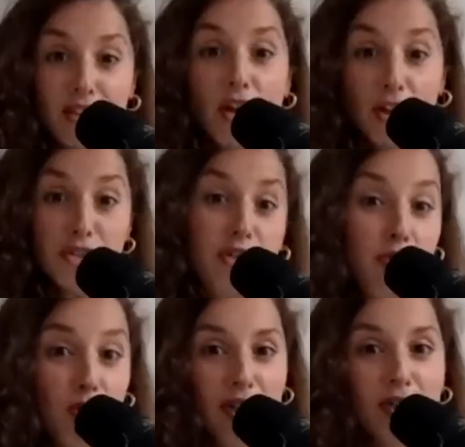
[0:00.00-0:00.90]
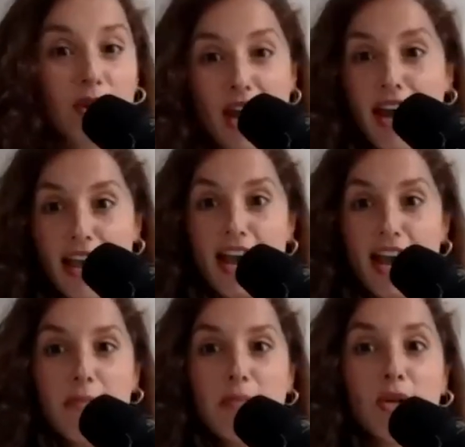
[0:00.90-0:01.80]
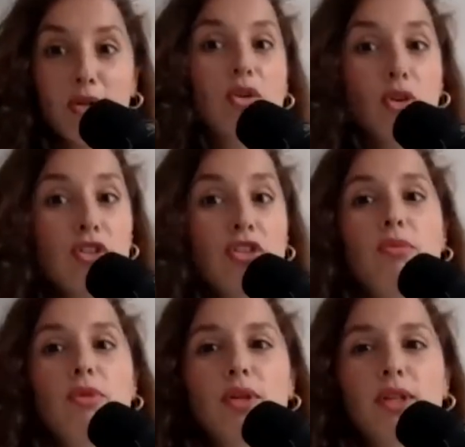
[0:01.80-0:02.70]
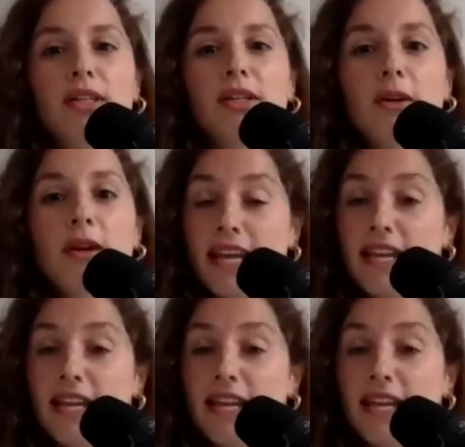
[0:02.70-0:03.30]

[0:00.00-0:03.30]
contributor, or I am a good contributor. And